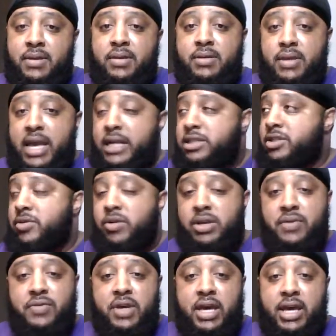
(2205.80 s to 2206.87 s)
yeah, she gonna
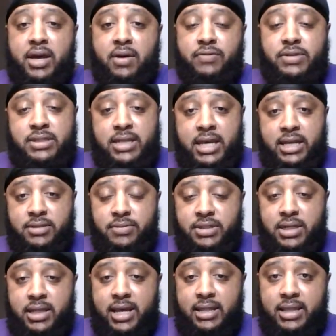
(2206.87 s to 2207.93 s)
give you hell for saying some
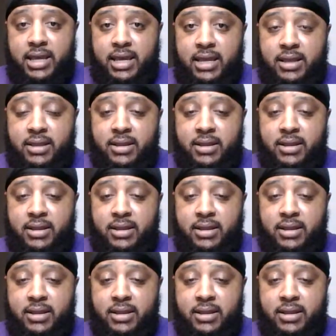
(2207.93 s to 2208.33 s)
shit like that.